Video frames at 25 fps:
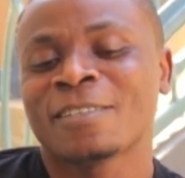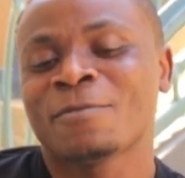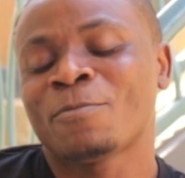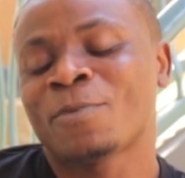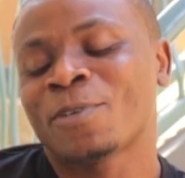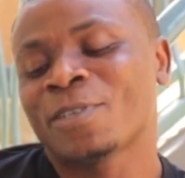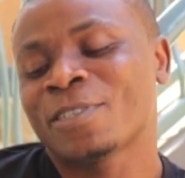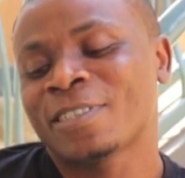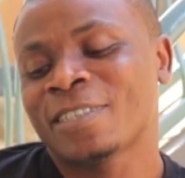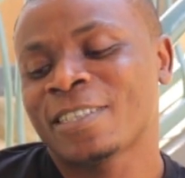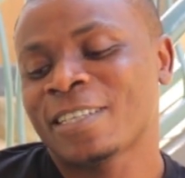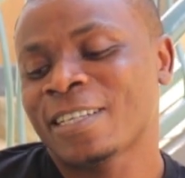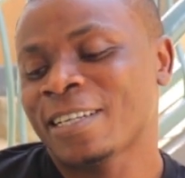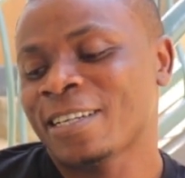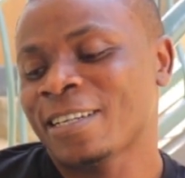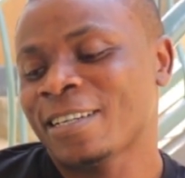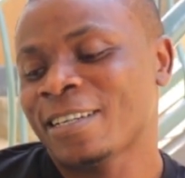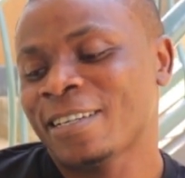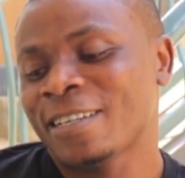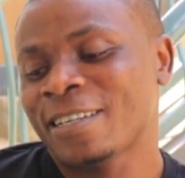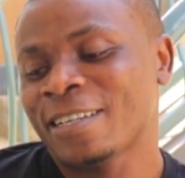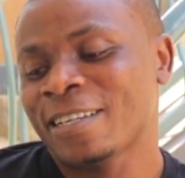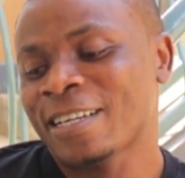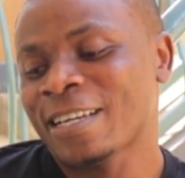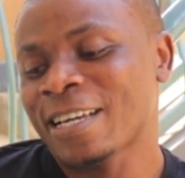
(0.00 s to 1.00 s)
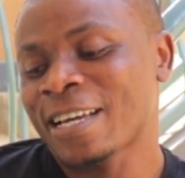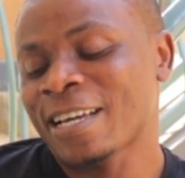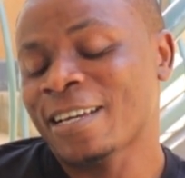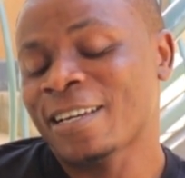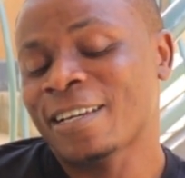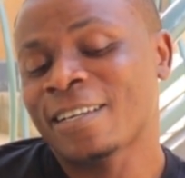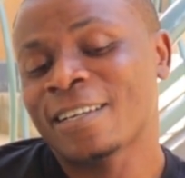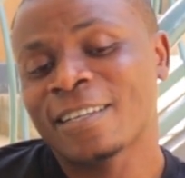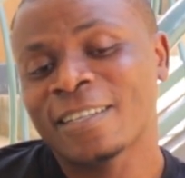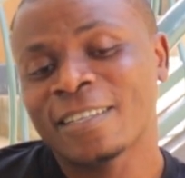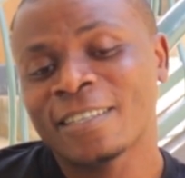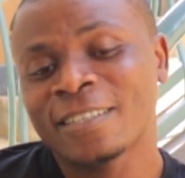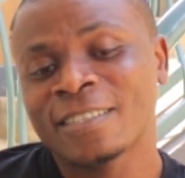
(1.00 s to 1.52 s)
But
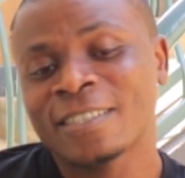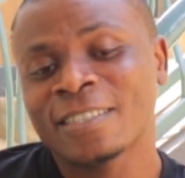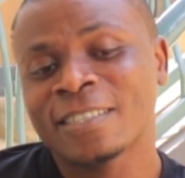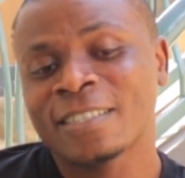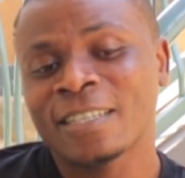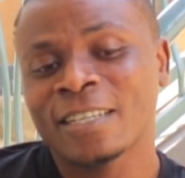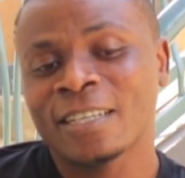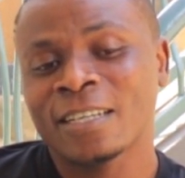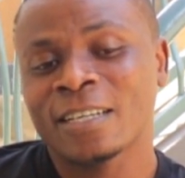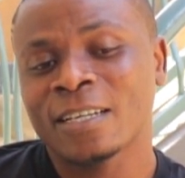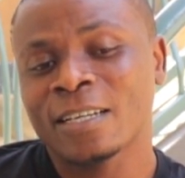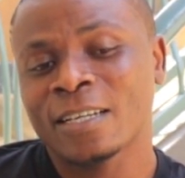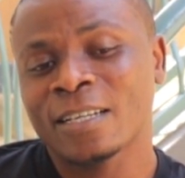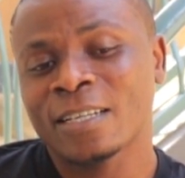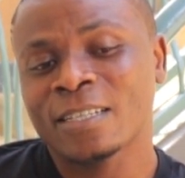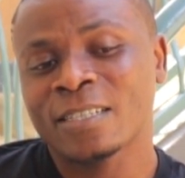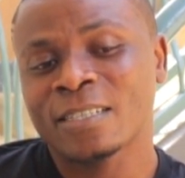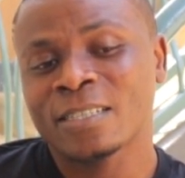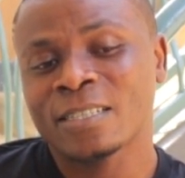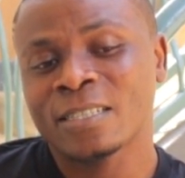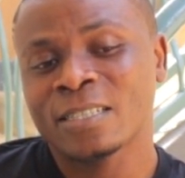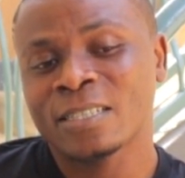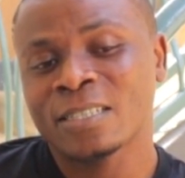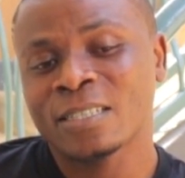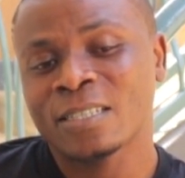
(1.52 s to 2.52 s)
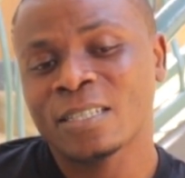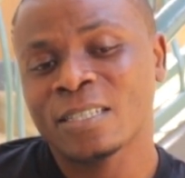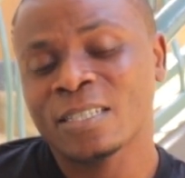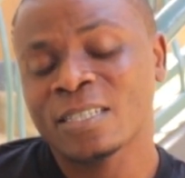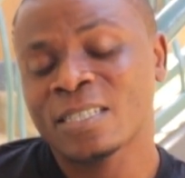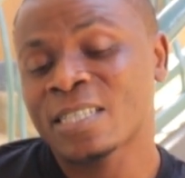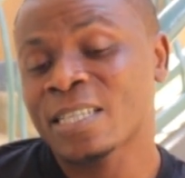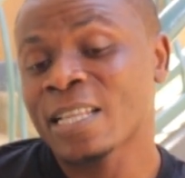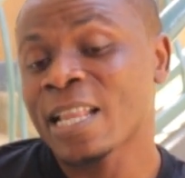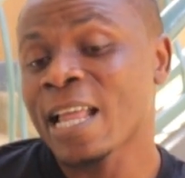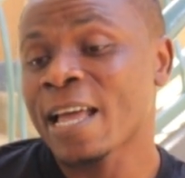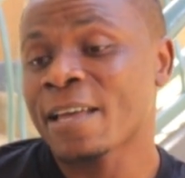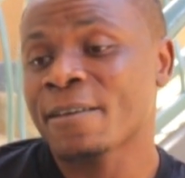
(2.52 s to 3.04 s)
uh, it's uh, it's
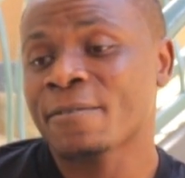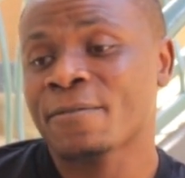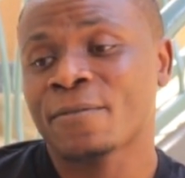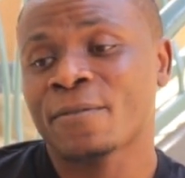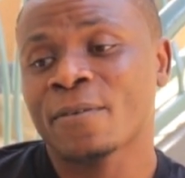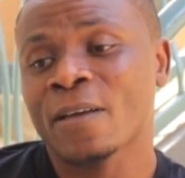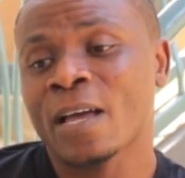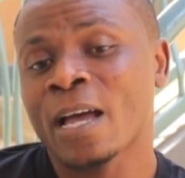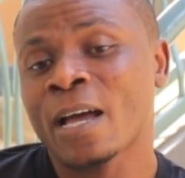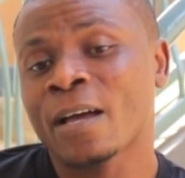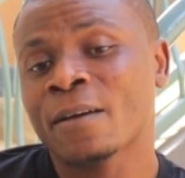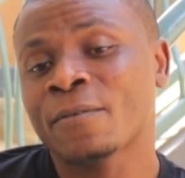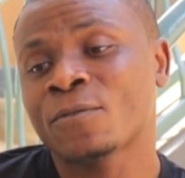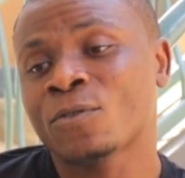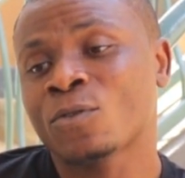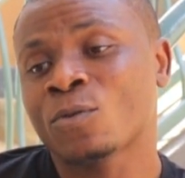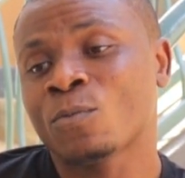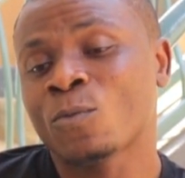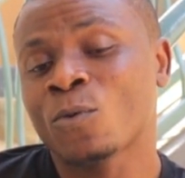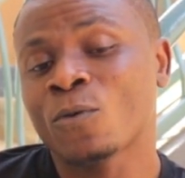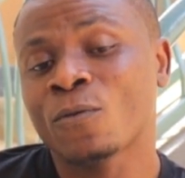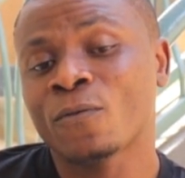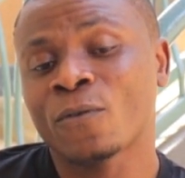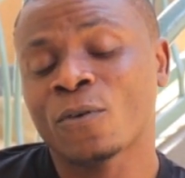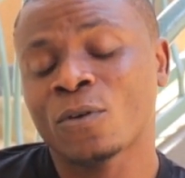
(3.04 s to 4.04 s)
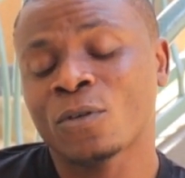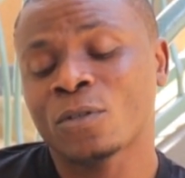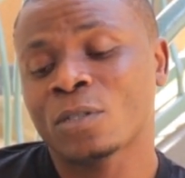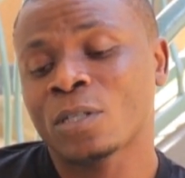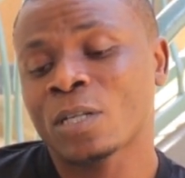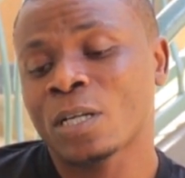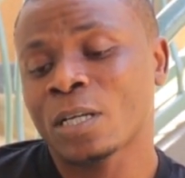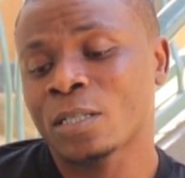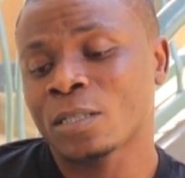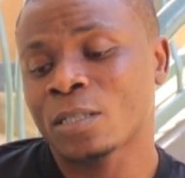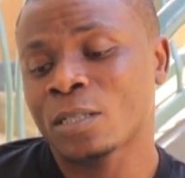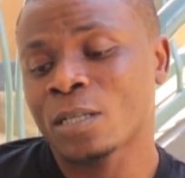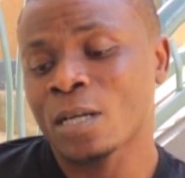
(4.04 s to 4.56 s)
it's life. I have to move on,
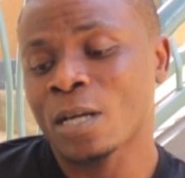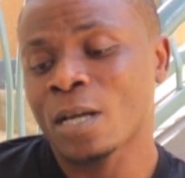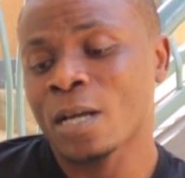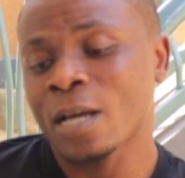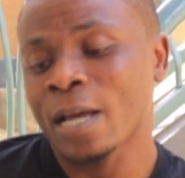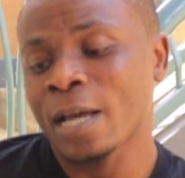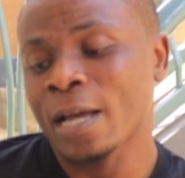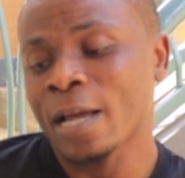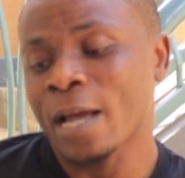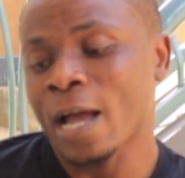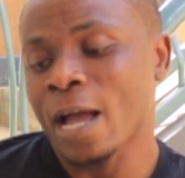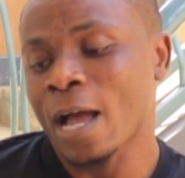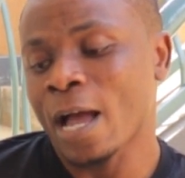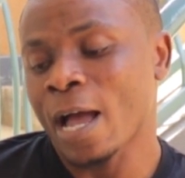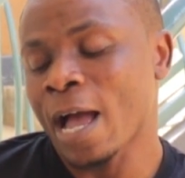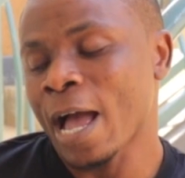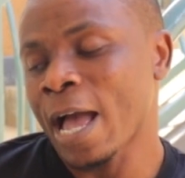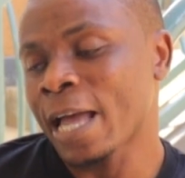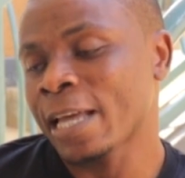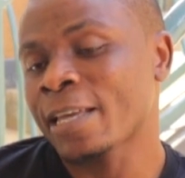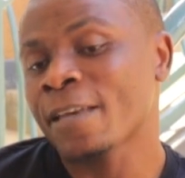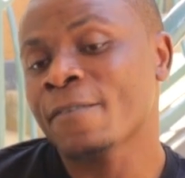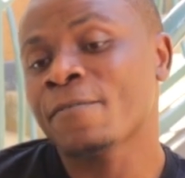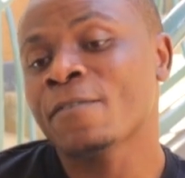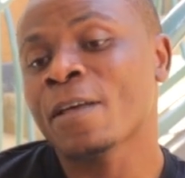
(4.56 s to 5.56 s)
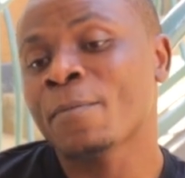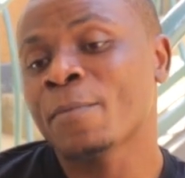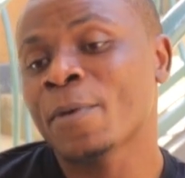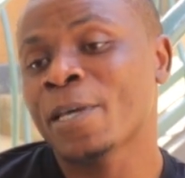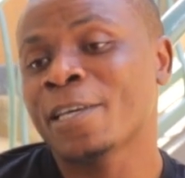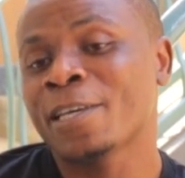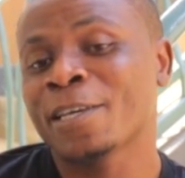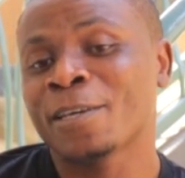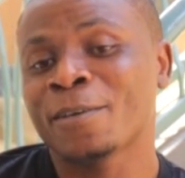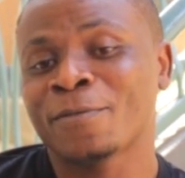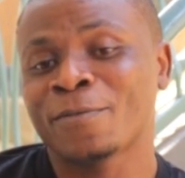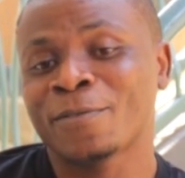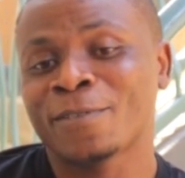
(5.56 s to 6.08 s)
and uh, I gave them a
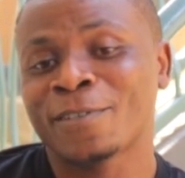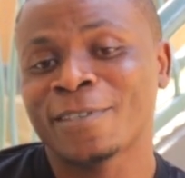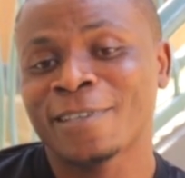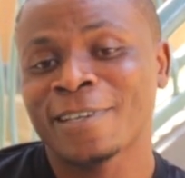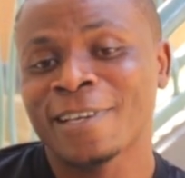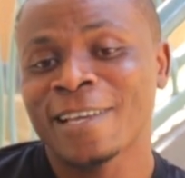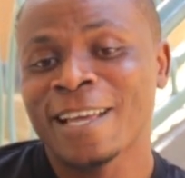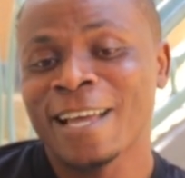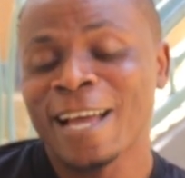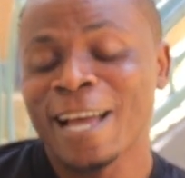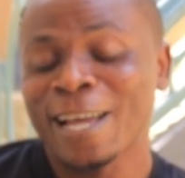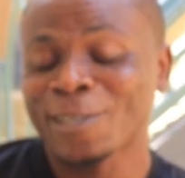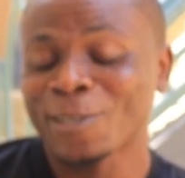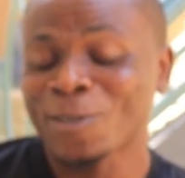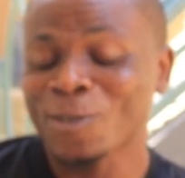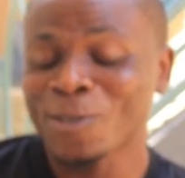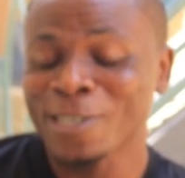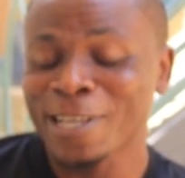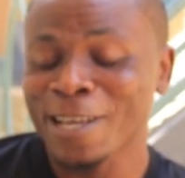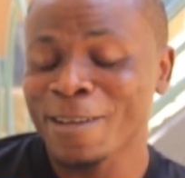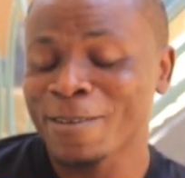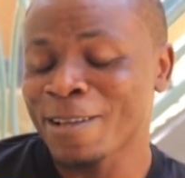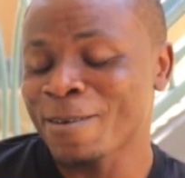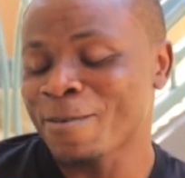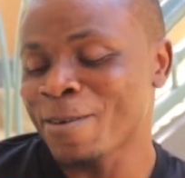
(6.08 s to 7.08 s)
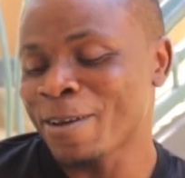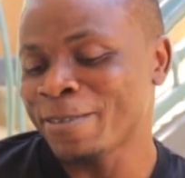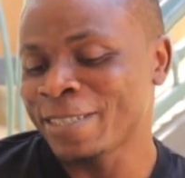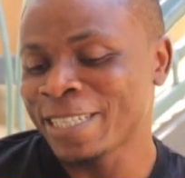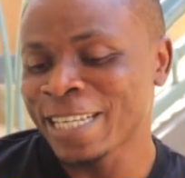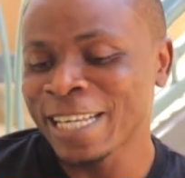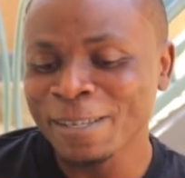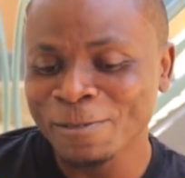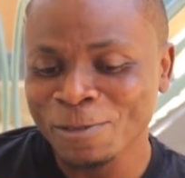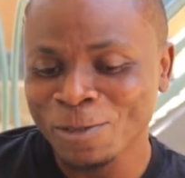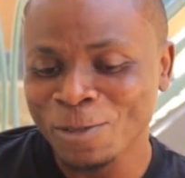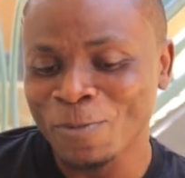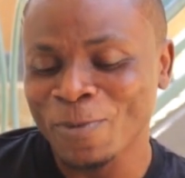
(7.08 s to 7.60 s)
gift. I told them that my
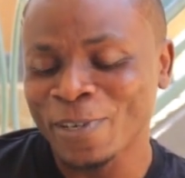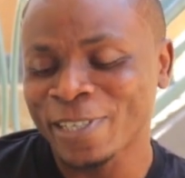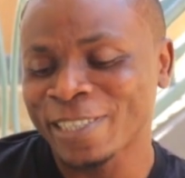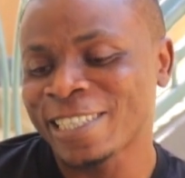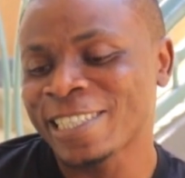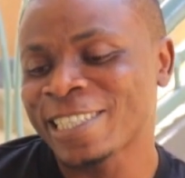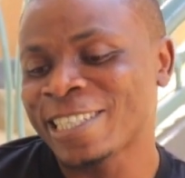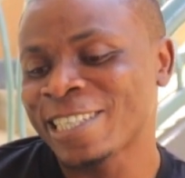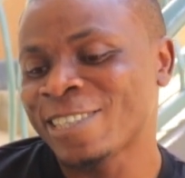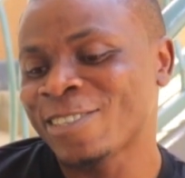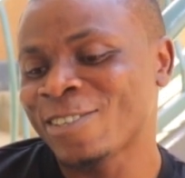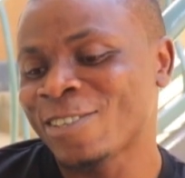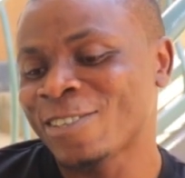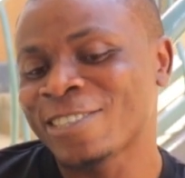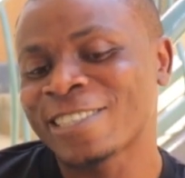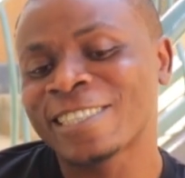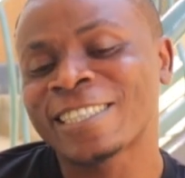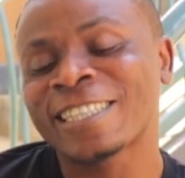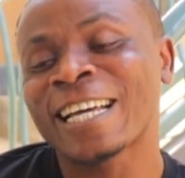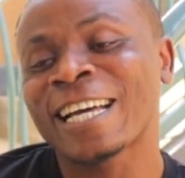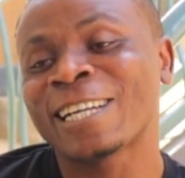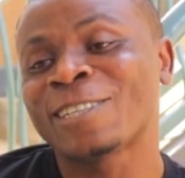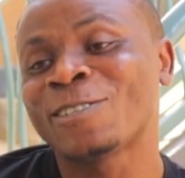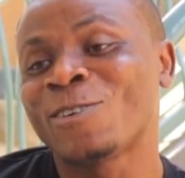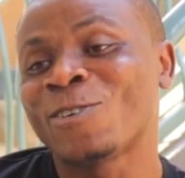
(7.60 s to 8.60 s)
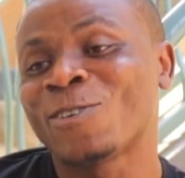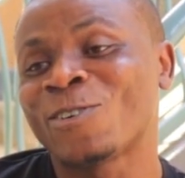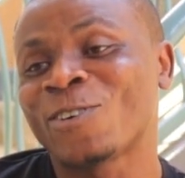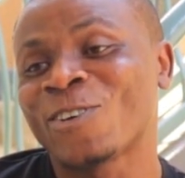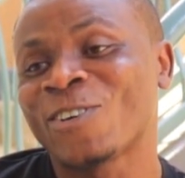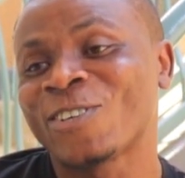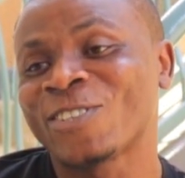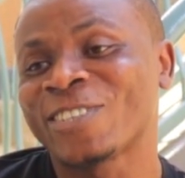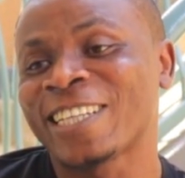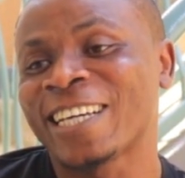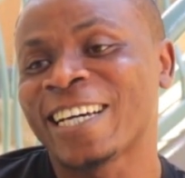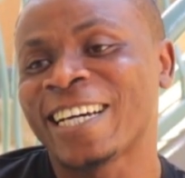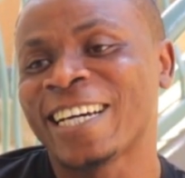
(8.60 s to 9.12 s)
name should be written on the start
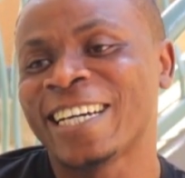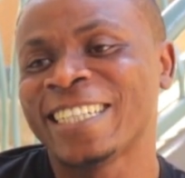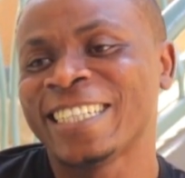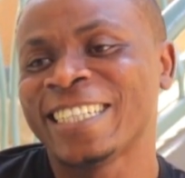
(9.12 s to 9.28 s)
Gorgota